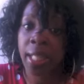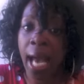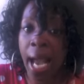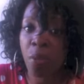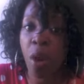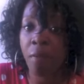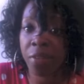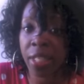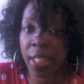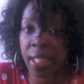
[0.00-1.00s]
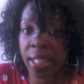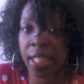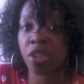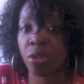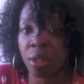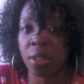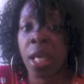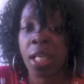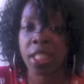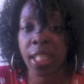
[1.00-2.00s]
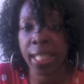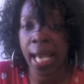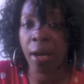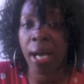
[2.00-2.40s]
the High Raw Vegan, that you can check out.